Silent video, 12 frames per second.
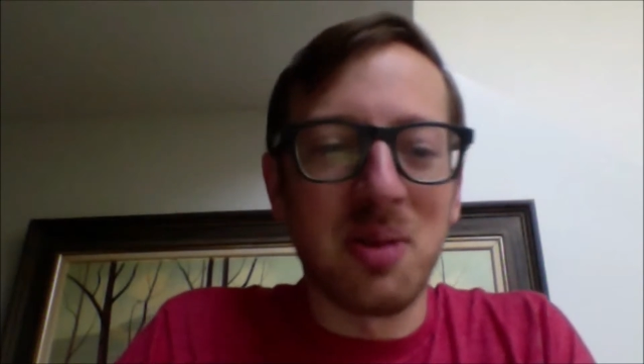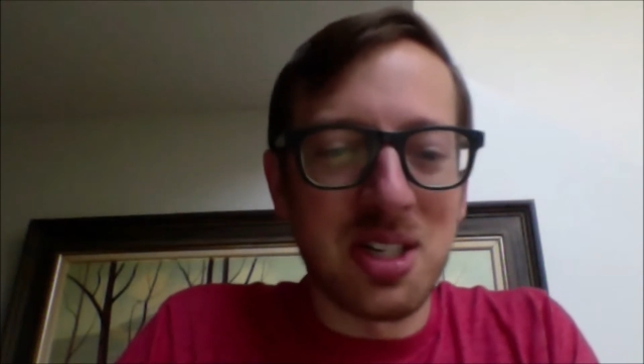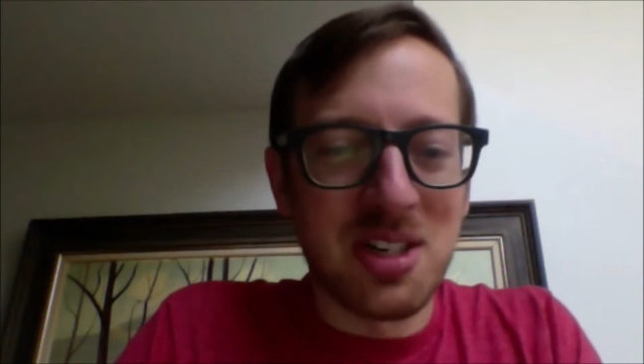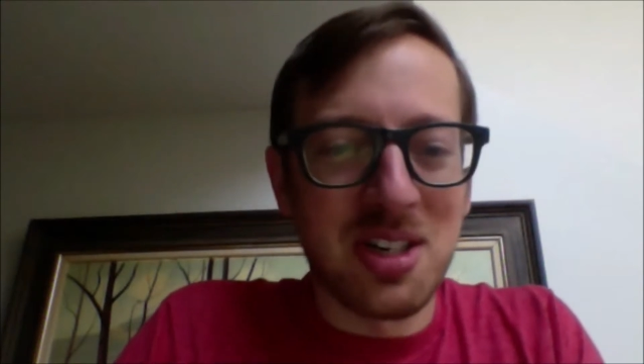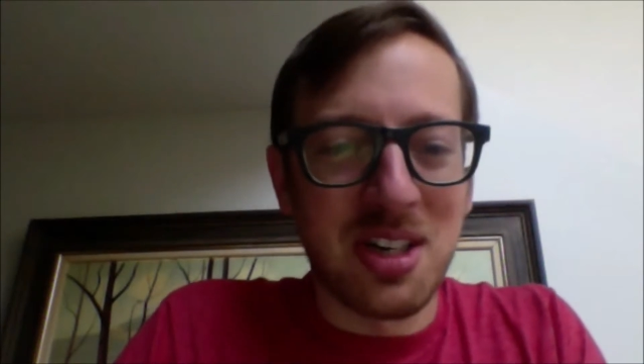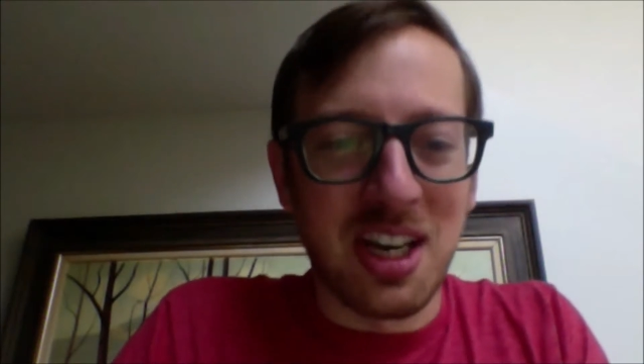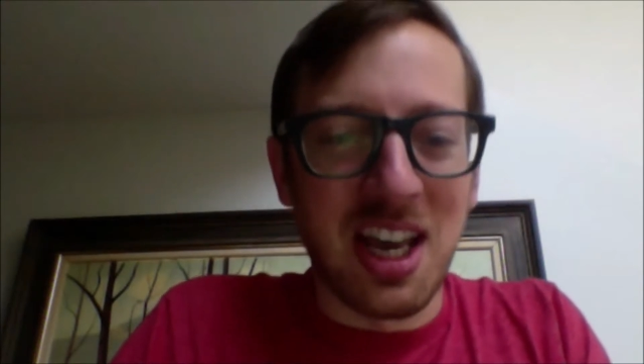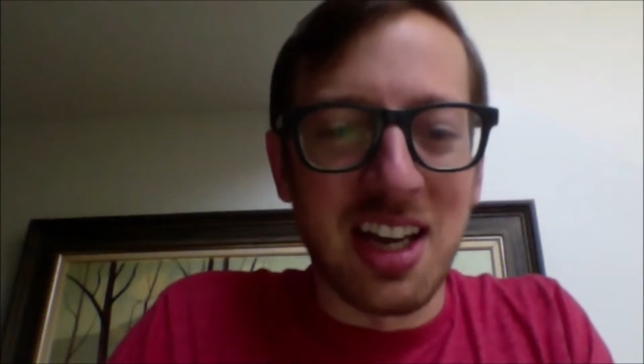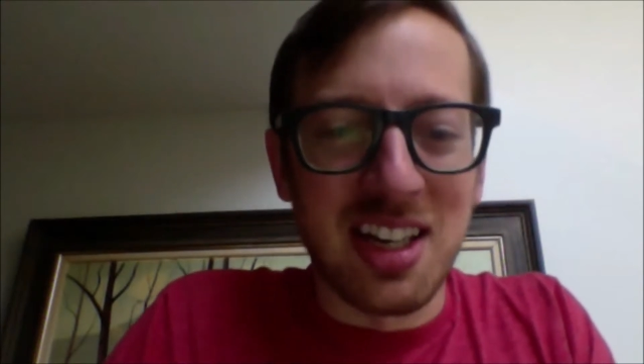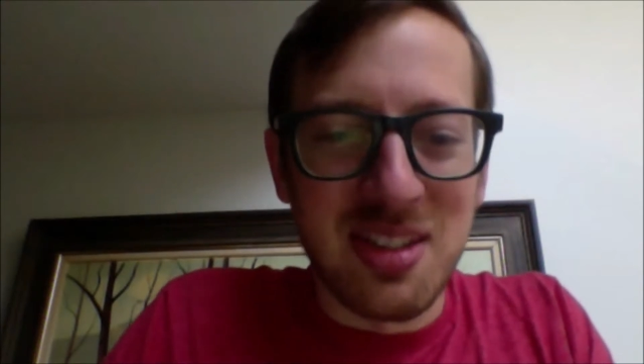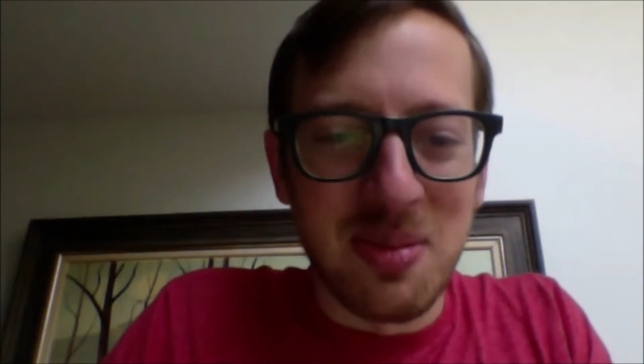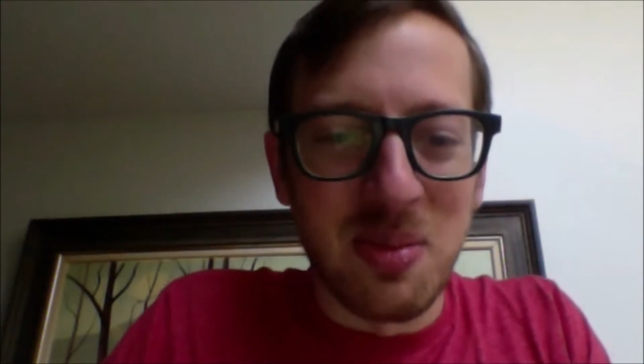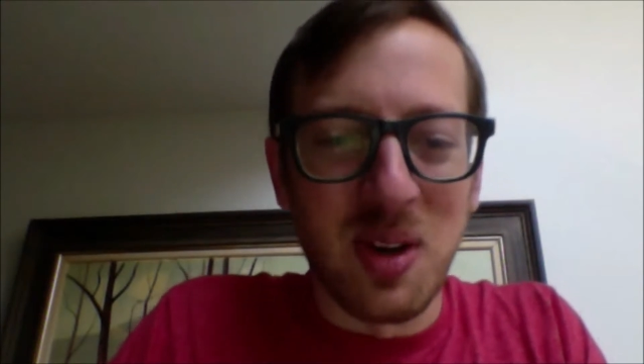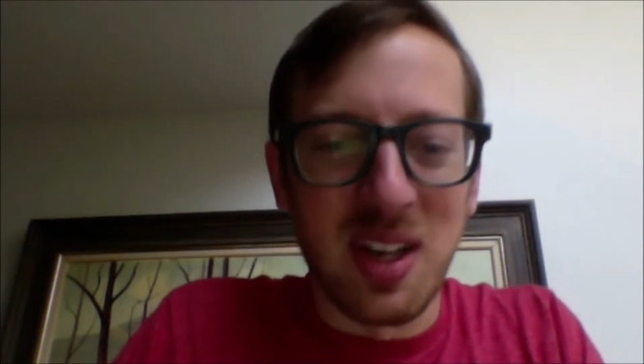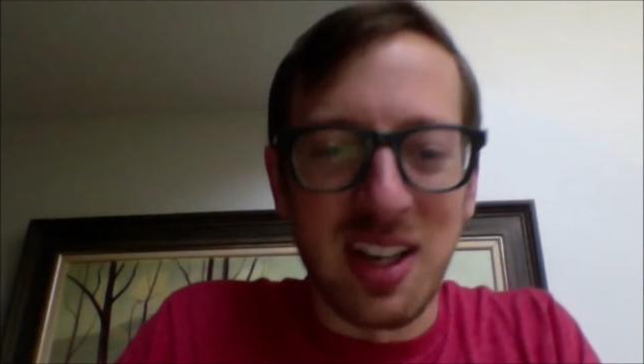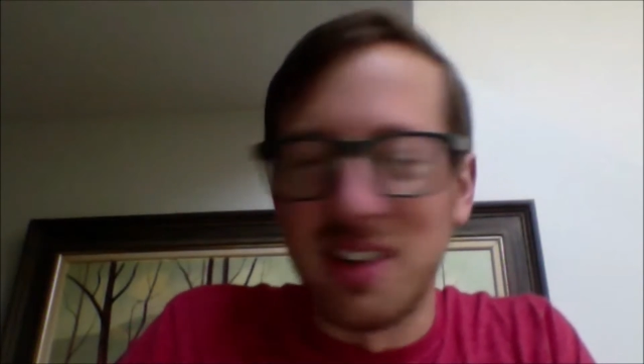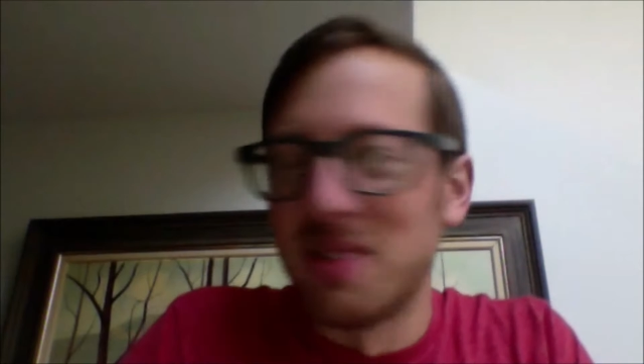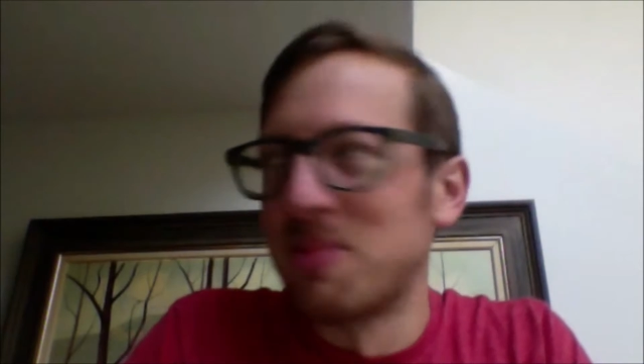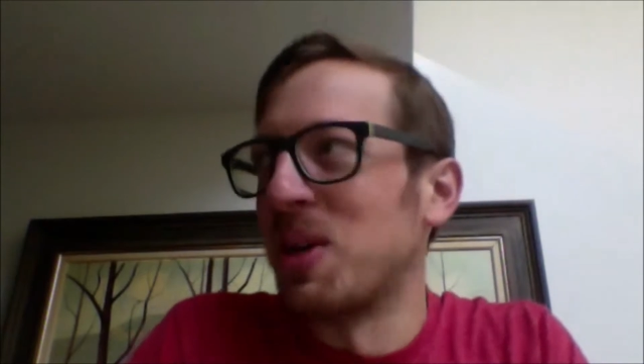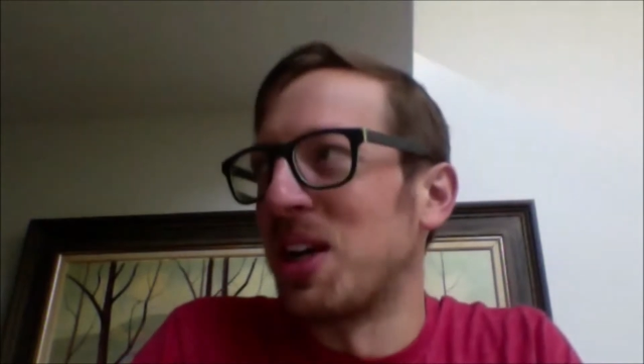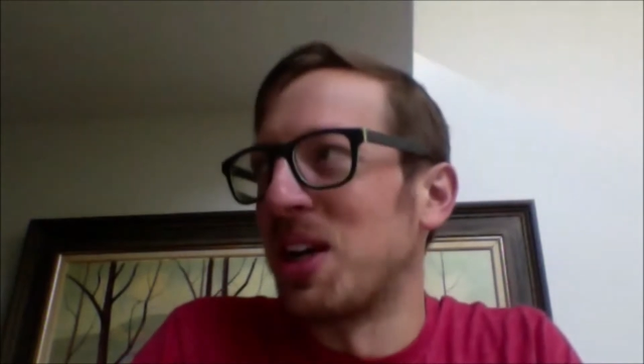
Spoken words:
which again is a pretty nice.